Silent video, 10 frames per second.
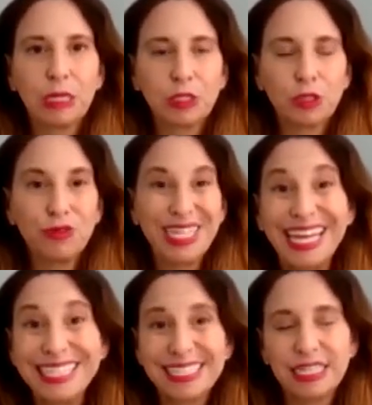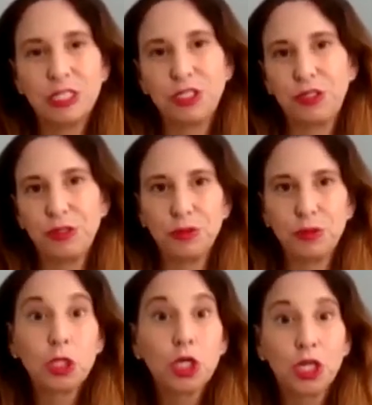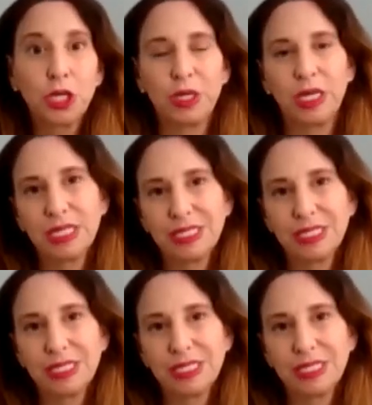create, to learn,